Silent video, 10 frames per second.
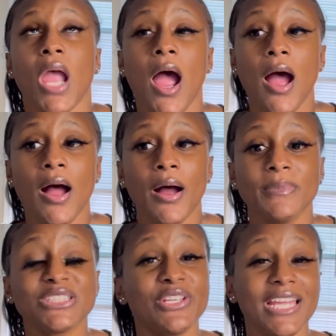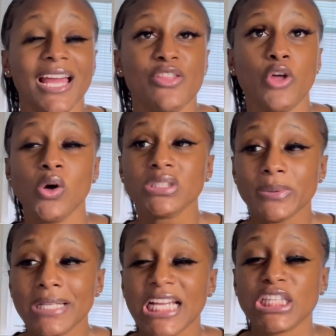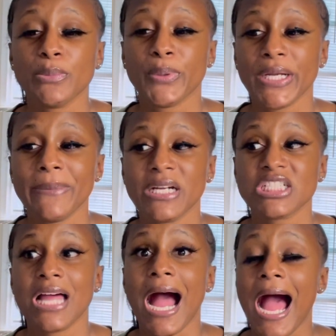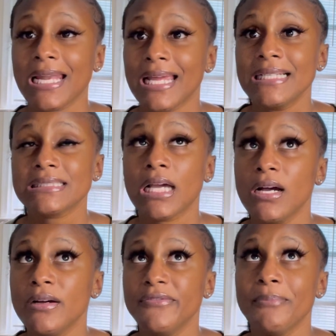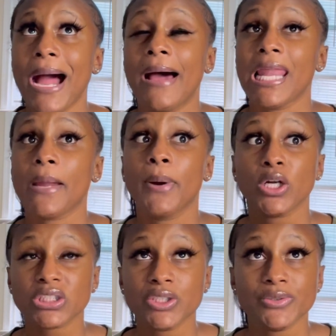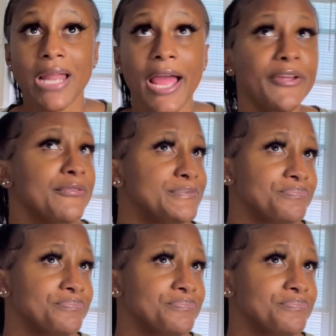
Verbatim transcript: Um, so yeah, those were like the pretty much the highlights of my like personal life,